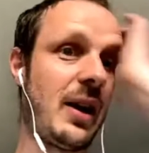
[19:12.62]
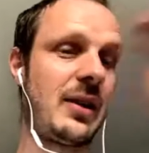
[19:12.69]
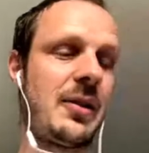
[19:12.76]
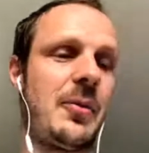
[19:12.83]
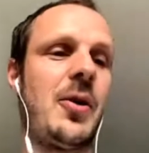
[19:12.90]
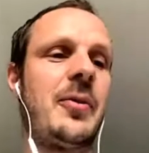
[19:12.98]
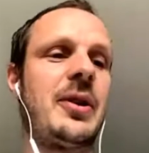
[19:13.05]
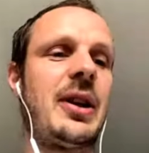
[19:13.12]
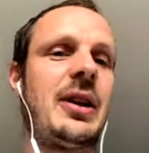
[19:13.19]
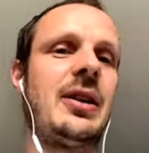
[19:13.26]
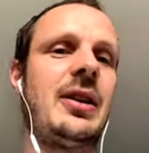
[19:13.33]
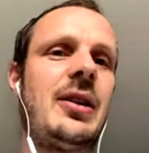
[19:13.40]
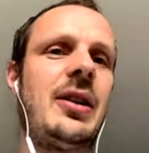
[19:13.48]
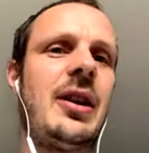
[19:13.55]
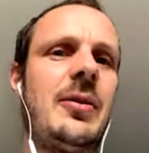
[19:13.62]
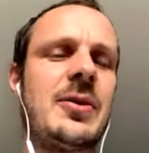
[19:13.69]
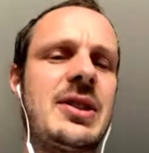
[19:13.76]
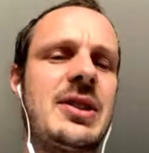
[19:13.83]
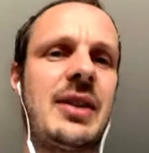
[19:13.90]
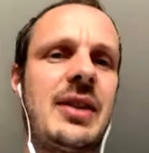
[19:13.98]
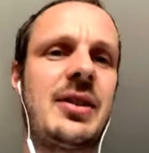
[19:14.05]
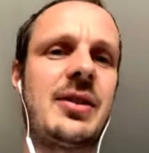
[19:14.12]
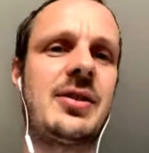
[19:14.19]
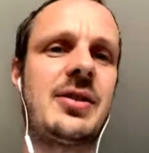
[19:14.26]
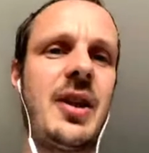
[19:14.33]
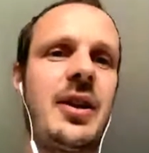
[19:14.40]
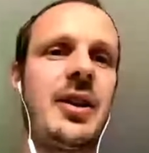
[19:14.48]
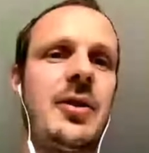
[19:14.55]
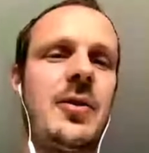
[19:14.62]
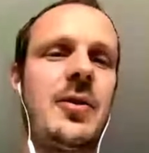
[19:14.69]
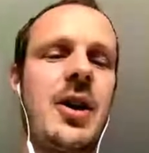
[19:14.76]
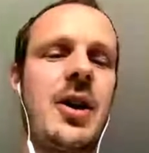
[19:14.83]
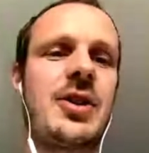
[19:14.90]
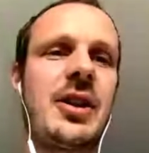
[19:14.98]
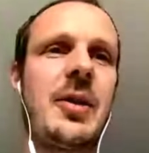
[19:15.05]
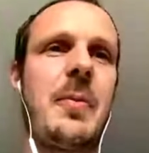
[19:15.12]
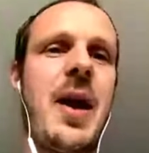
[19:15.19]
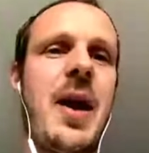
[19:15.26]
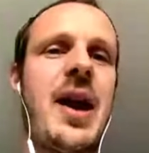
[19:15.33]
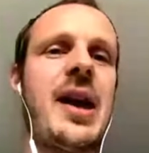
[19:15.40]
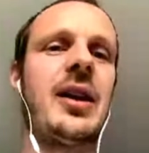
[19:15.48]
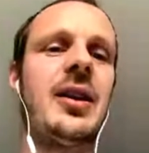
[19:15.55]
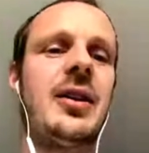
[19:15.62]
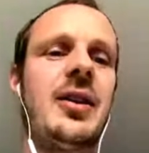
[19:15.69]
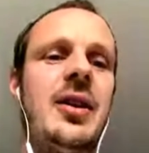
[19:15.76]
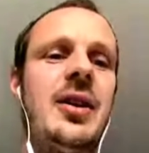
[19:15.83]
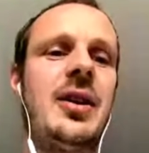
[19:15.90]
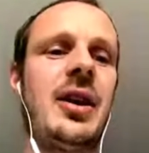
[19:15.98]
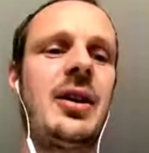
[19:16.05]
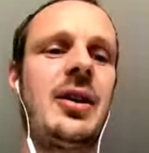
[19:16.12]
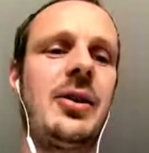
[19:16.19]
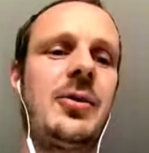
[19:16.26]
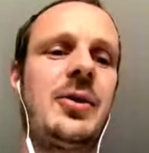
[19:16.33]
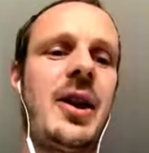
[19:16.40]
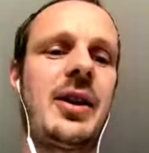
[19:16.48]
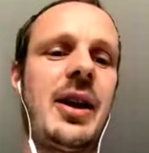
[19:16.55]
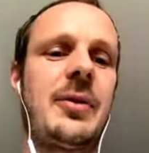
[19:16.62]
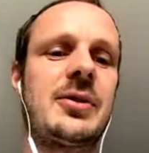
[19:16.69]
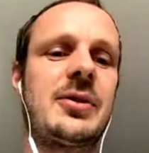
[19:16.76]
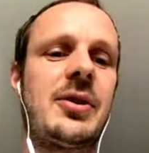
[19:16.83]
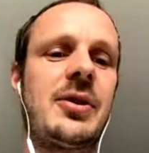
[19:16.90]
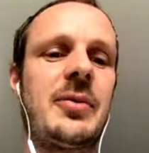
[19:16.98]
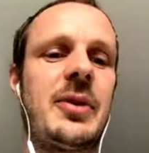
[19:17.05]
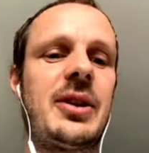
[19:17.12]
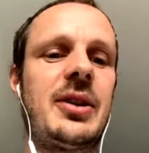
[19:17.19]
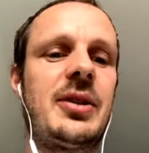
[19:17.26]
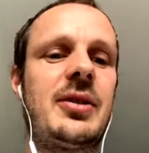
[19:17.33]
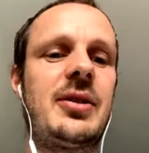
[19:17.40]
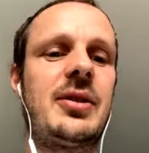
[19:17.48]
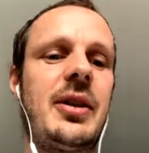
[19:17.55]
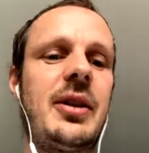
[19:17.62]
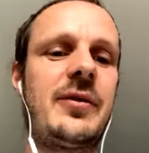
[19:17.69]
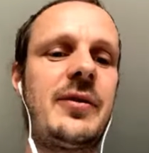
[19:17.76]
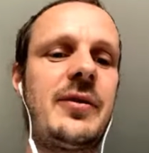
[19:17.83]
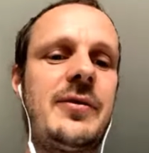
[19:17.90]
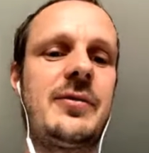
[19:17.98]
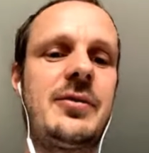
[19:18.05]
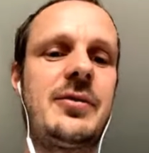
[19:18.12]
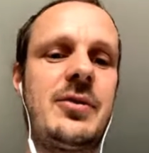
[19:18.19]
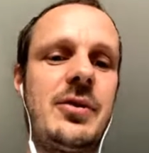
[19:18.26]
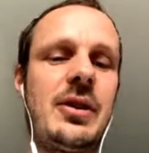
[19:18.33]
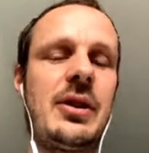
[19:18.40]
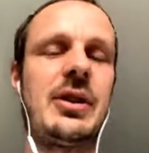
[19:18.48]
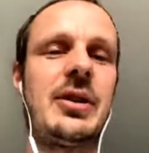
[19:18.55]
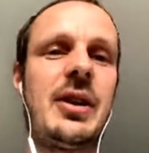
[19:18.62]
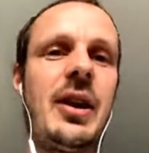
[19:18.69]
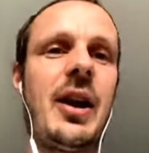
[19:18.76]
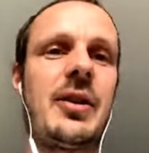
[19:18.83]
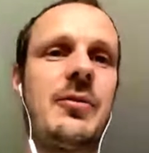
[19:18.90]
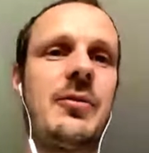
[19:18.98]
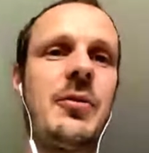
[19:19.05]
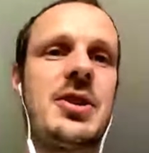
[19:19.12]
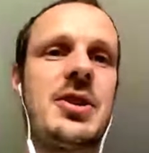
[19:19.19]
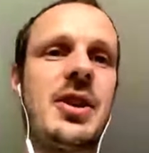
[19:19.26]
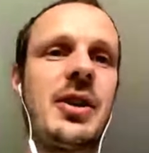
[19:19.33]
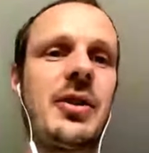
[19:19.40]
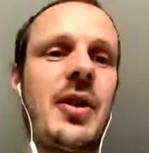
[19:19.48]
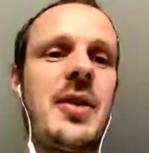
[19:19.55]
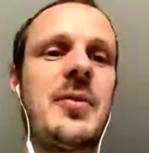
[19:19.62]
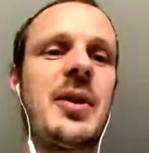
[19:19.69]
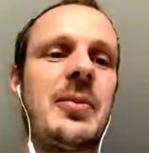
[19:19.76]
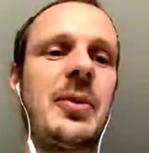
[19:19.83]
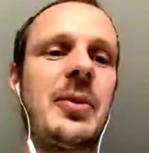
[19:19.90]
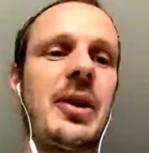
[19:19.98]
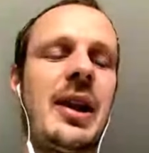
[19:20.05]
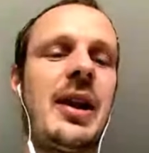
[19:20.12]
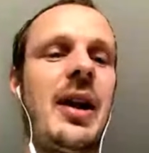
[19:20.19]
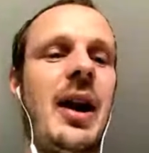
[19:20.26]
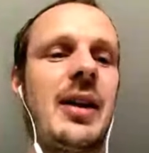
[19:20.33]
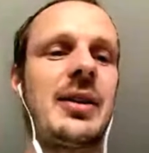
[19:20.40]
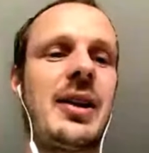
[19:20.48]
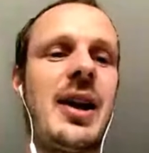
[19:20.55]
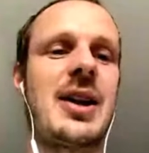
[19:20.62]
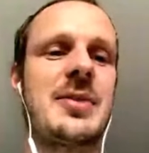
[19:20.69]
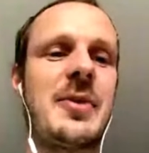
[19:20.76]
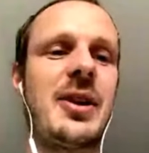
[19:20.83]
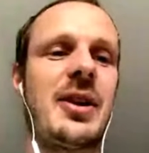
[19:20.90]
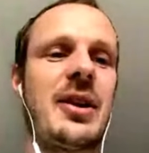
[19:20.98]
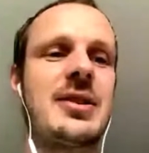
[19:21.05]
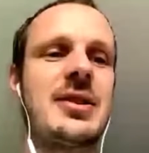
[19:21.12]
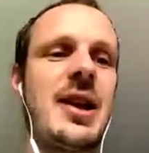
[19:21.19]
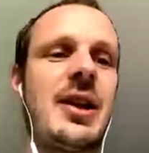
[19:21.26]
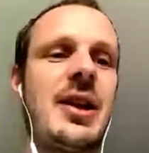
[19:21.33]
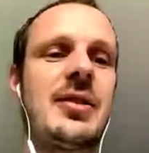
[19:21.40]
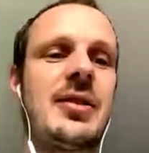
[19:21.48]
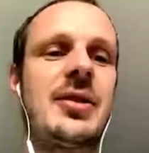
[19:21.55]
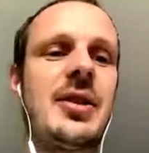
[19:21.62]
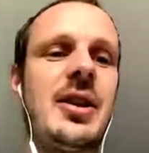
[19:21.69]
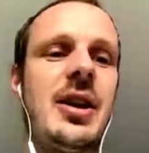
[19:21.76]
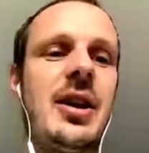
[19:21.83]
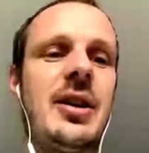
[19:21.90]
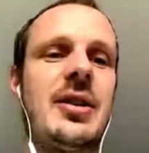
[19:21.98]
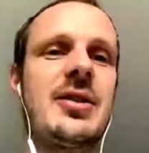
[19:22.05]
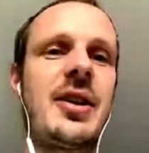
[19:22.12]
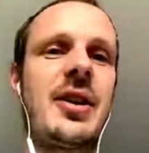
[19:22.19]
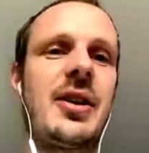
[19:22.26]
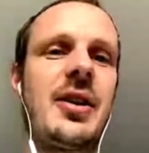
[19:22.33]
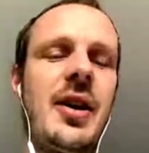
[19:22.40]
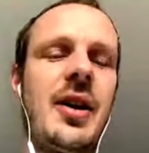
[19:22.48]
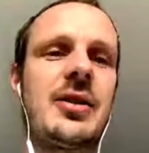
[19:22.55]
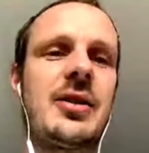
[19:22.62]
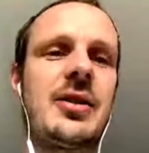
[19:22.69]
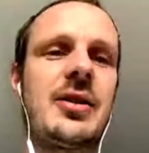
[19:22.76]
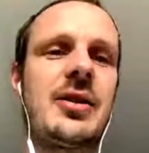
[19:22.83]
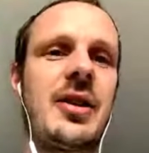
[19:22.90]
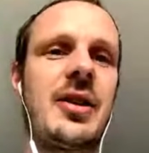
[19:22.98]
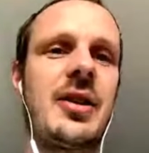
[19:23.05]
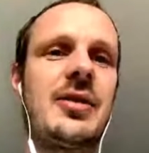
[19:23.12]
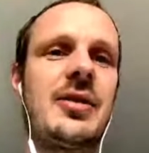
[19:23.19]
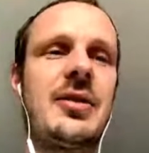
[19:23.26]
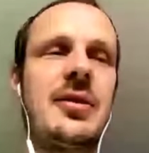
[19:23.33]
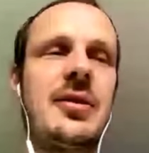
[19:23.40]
at the moment, he was set to sign a new contract in May, and it looked like that was going to be kind of, they had reached an agreement, but at the last minute he said he decided not to sign it,